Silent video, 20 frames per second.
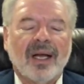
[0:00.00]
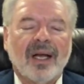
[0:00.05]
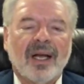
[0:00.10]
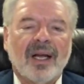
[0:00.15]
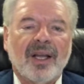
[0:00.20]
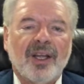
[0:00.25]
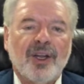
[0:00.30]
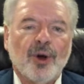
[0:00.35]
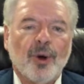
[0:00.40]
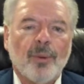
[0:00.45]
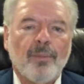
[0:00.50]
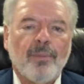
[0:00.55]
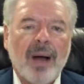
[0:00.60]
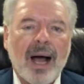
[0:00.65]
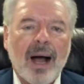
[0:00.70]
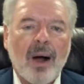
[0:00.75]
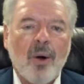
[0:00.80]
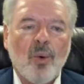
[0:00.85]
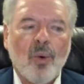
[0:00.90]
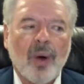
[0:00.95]
your
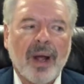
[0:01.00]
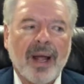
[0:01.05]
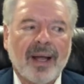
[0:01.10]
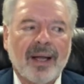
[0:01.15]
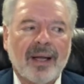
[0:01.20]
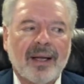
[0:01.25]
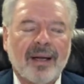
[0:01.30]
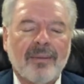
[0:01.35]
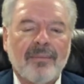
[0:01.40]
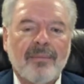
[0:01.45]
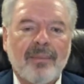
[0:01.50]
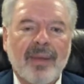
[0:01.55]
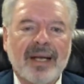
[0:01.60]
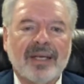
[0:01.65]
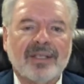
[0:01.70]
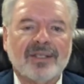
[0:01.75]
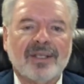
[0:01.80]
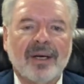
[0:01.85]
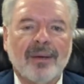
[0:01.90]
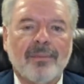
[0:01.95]
bow wake
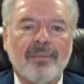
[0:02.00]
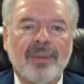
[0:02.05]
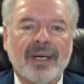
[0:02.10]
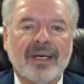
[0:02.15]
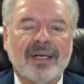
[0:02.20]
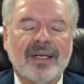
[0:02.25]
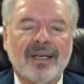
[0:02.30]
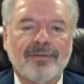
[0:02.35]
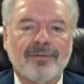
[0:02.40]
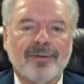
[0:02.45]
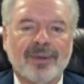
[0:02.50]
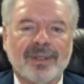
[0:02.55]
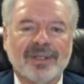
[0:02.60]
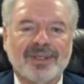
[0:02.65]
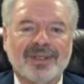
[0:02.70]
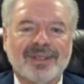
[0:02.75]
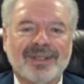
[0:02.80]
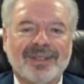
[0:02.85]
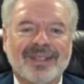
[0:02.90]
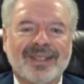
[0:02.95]
makes a big difference.